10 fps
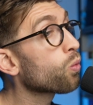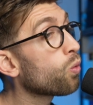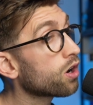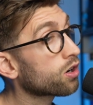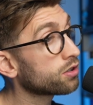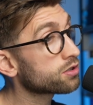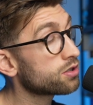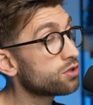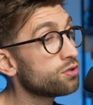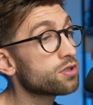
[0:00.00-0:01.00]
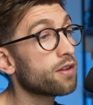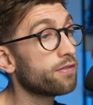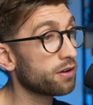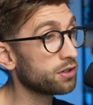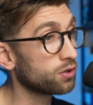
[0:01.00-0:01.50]
what constitutes a
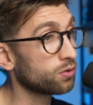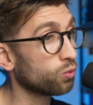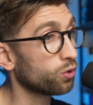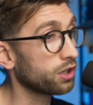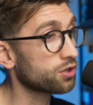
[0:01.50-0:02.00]
very good warning